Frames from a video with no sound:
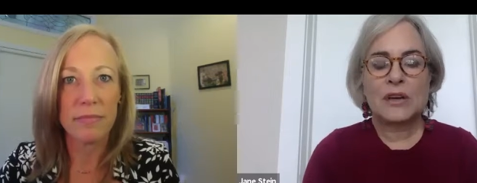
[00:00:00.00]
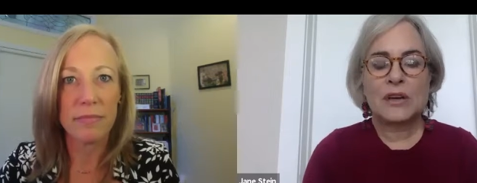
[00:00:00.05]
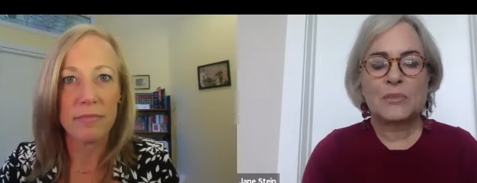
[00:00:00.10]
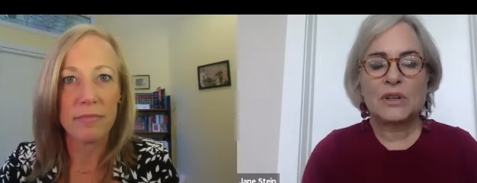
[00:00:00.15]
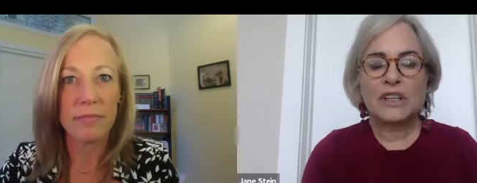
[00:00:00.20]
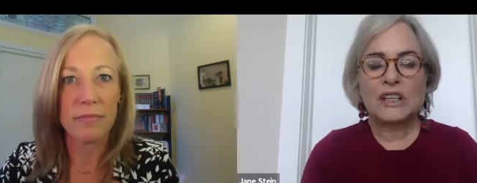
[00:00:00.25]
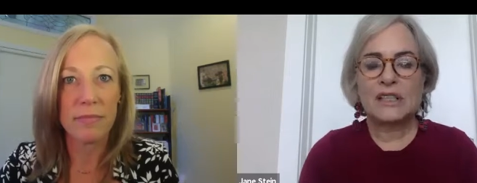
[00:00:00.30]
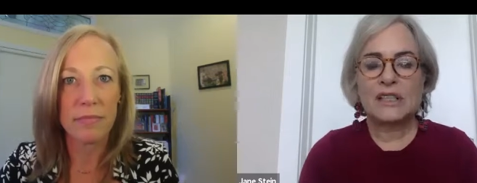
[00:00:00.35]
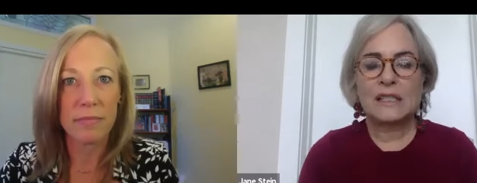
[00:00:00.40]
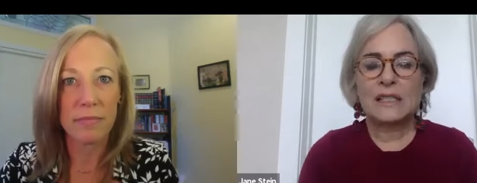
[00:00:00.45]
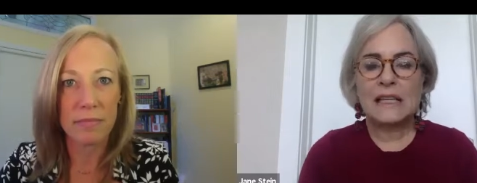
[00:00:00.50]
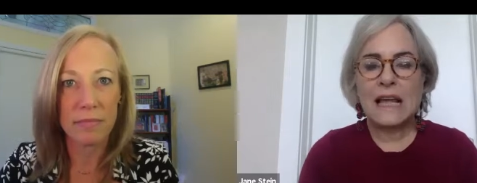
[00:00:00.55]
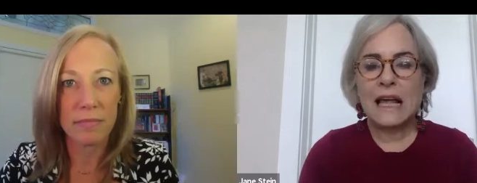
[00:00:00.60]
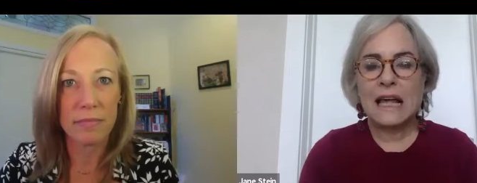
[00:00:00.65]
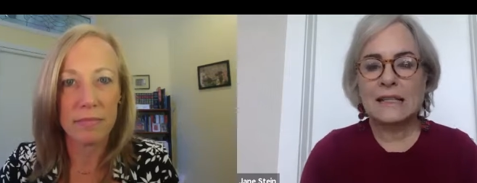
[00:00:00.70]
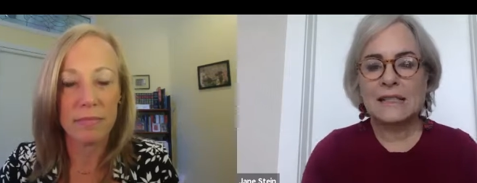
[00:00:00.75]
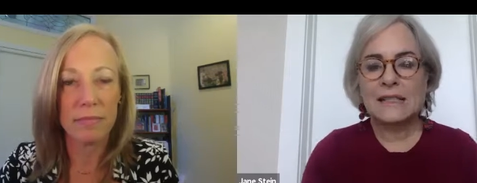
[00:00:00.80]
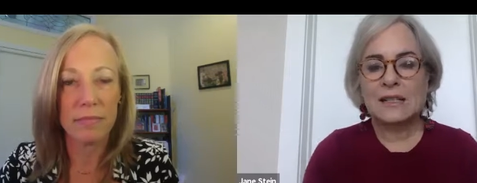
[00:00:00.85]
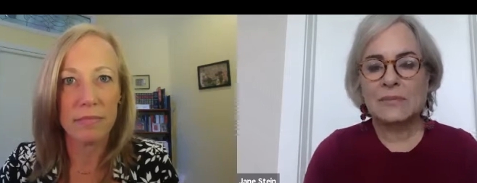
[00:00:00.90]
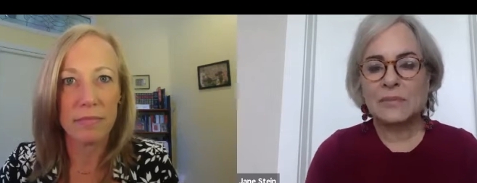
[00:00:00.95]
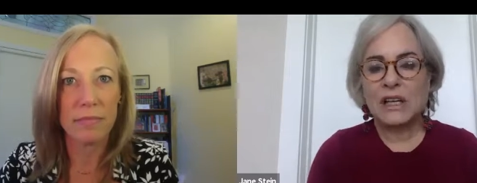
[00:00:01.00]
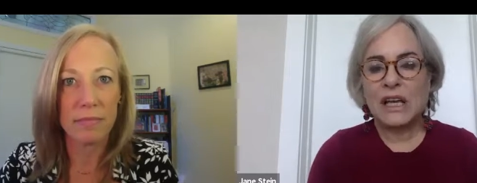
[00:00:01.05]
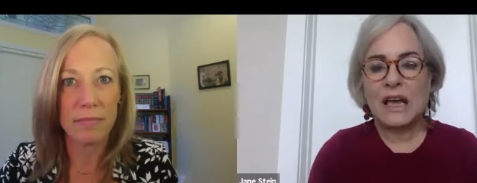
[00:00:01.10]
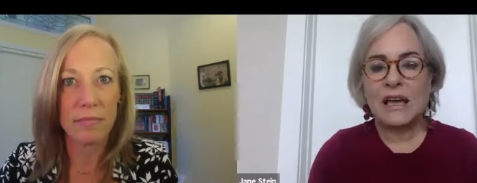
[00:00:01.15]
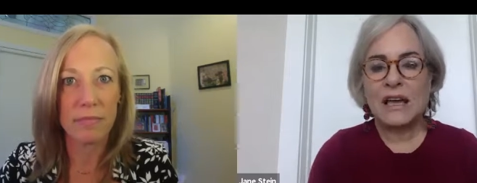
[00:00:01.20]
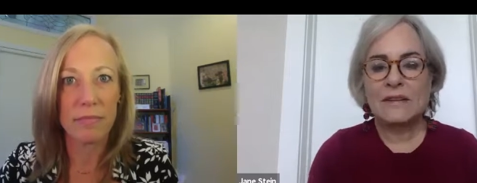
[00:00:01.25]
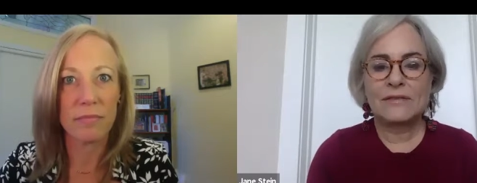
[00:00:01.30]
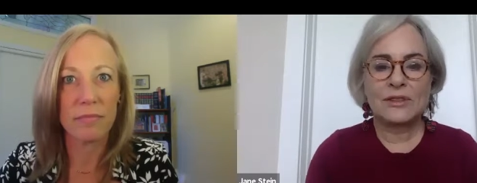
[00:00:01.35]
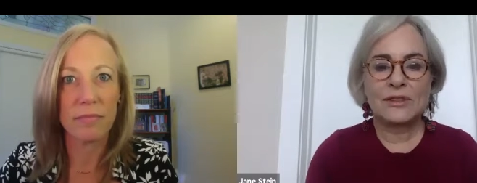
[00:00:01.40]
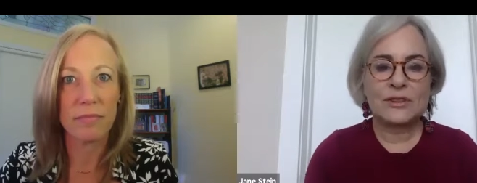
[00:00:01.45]
Speaker 1: because he had some
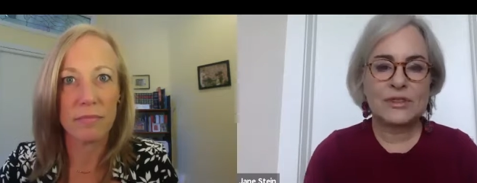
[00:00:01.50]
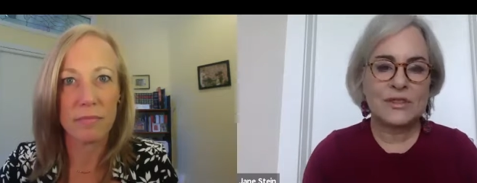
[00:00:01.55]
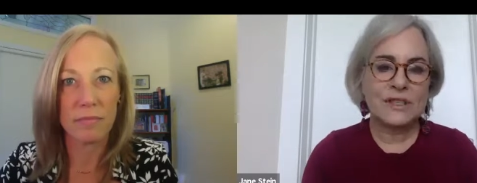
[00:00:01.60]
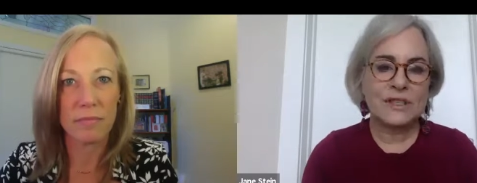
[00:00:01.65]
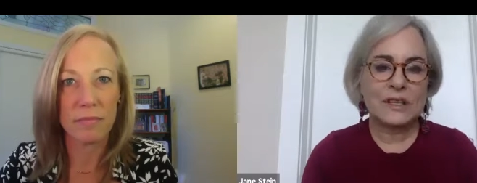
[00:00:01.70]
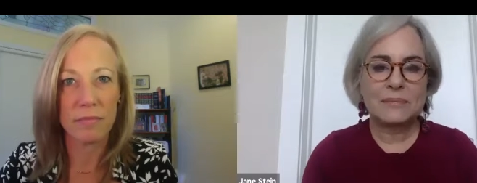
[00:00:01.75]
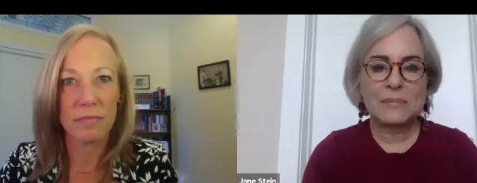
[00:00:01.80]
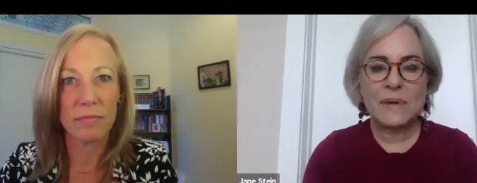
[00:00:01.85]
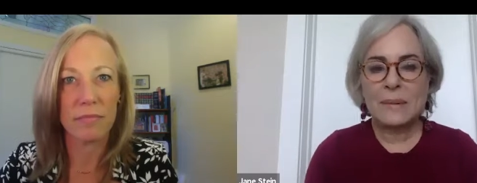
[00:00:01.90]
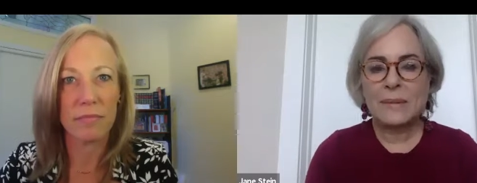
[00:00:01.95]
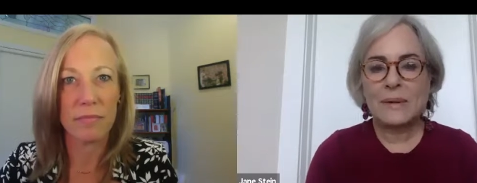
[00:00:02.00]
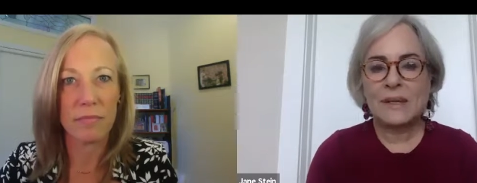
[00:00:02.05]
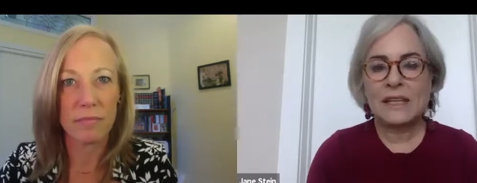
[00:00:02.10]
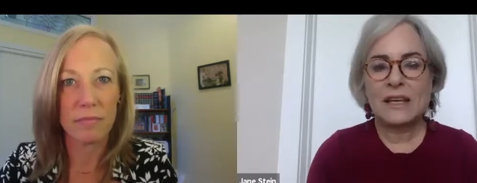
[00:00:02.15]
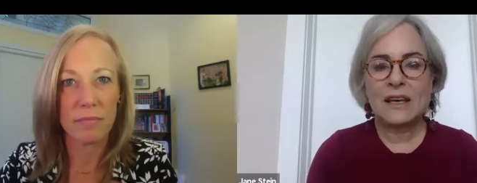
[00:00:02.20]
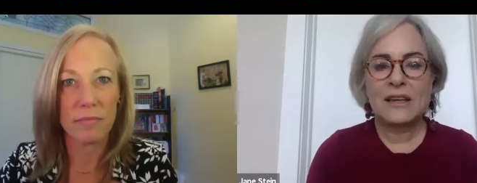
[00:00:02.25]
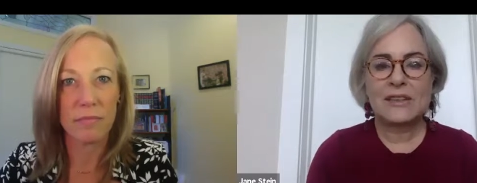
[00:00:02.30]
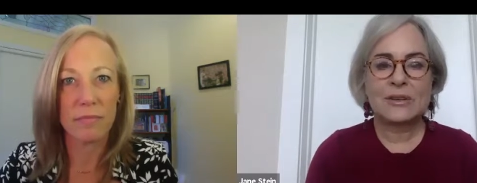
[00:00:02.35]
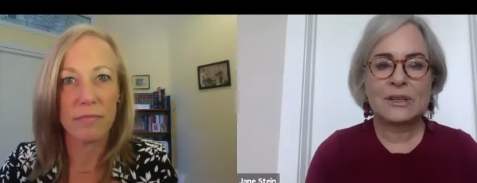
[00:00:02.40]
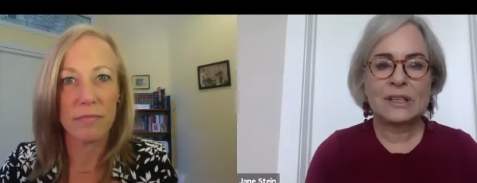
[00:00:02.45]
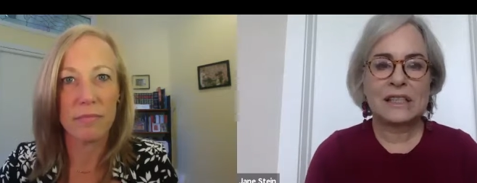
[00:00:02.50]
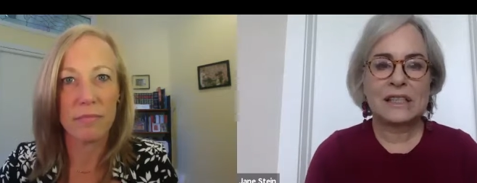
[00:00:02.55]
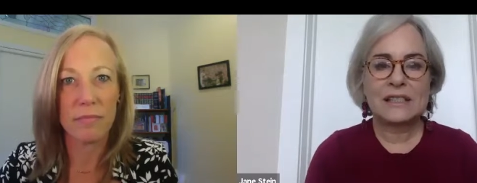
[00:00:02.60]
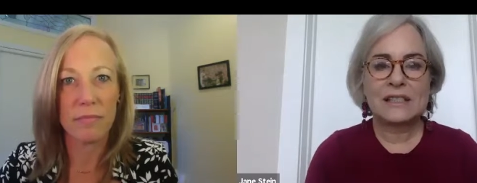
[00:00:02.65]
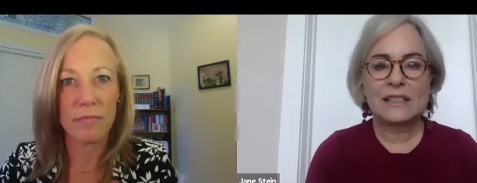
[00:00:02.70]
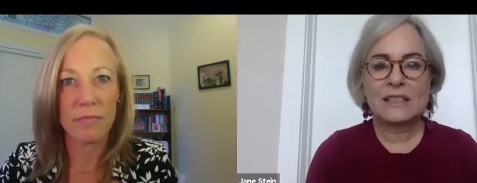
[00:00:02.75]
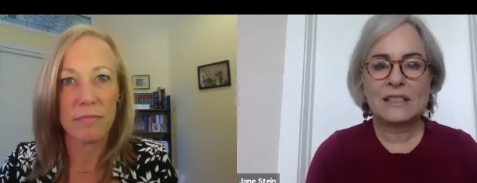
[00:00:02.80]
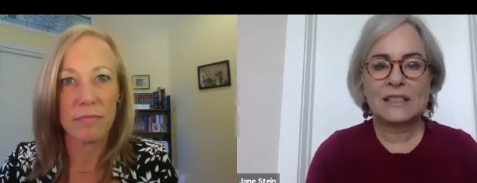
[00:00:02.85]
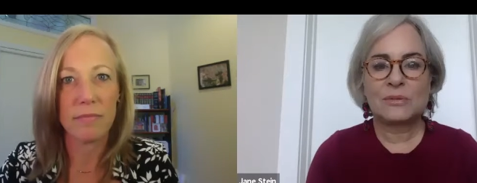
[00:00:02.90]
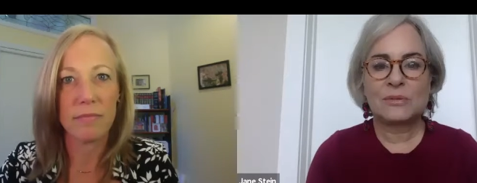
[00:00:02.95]
behaviors that maybe the other
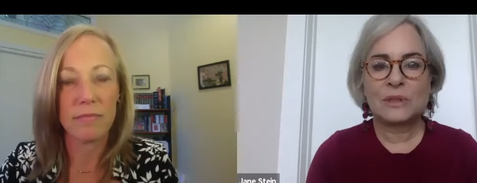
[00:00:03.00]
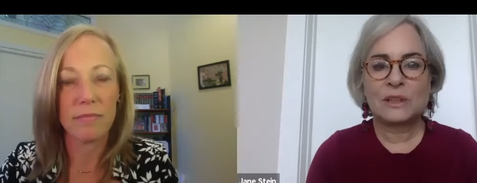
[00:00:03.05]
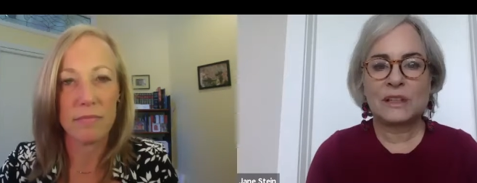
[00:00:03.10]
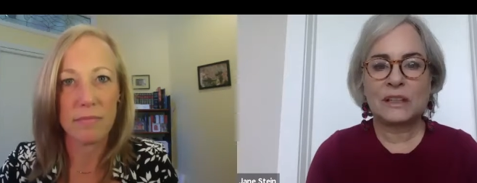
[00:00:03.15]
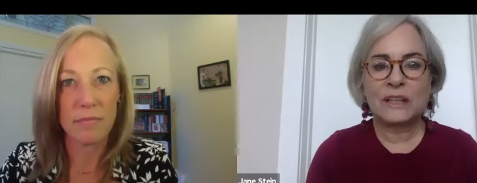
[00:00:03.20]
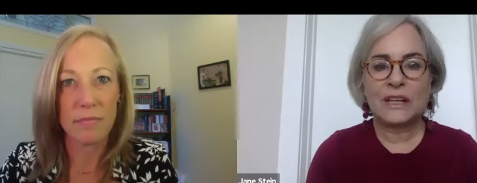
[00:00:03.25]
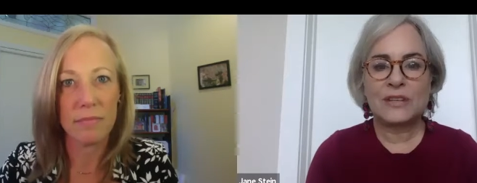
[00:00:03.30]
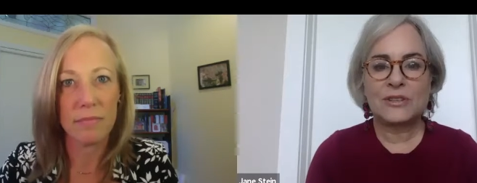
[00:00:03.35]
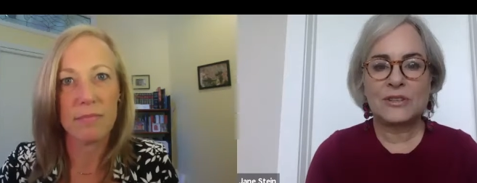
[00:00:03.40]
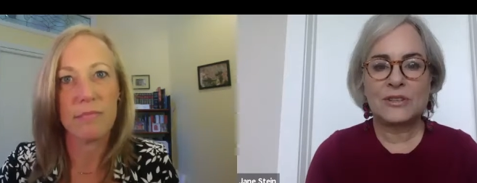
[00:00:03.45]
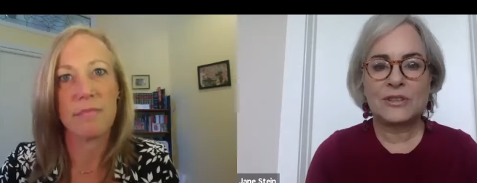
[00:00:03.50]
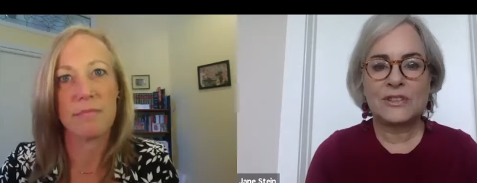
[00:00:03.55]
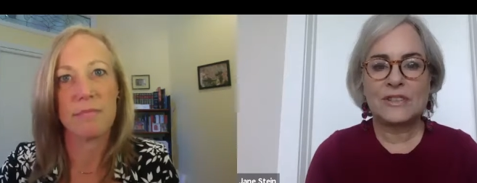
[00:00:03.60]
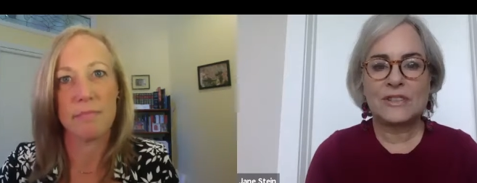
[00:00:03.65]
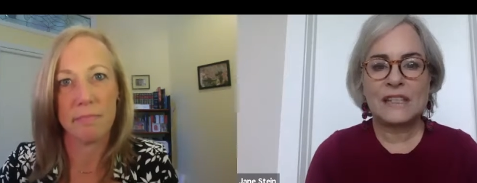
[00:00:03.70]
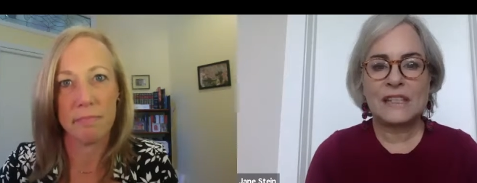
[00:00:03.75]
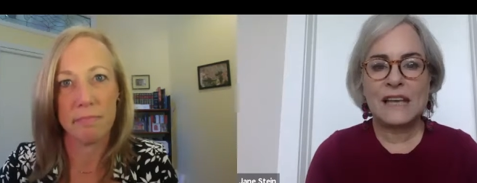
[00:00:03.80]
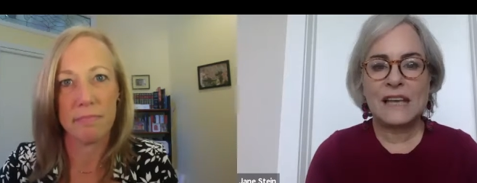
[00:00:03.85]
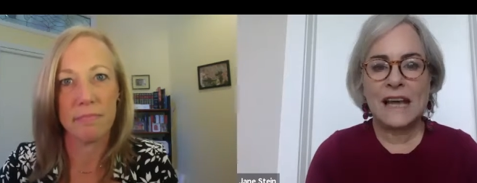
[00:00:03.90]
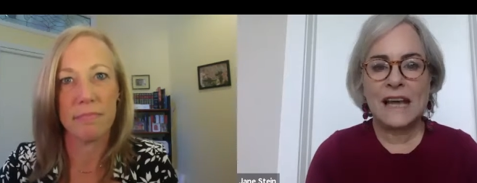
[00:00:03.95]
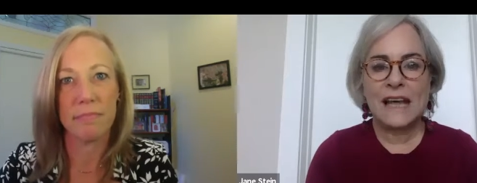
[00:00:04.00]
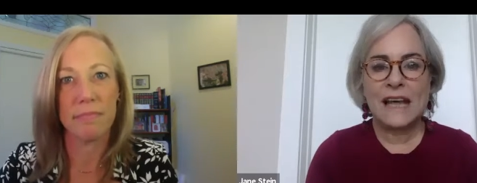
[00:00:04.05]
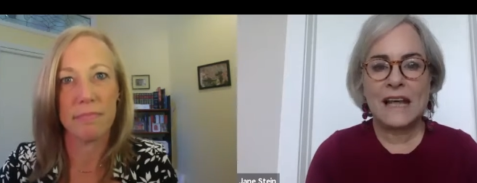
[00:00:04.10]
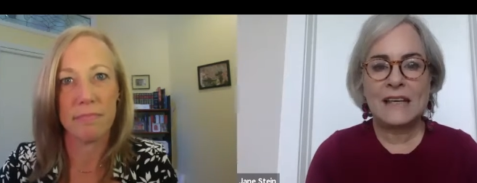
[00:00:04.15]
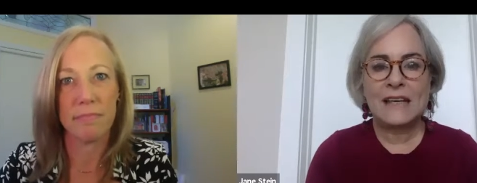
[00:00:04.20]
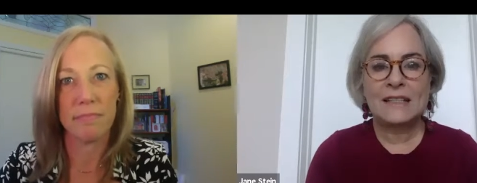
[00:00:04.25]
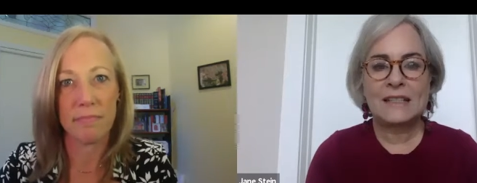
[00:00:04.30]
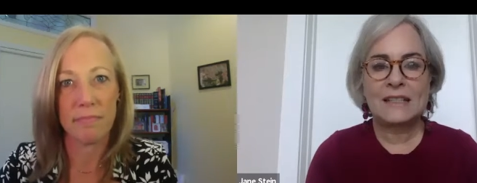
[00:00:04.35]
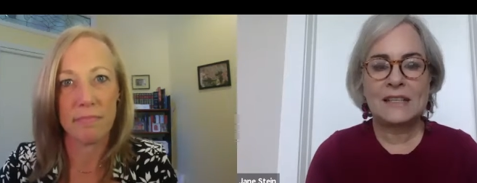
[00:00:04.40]
kids didn't really understand.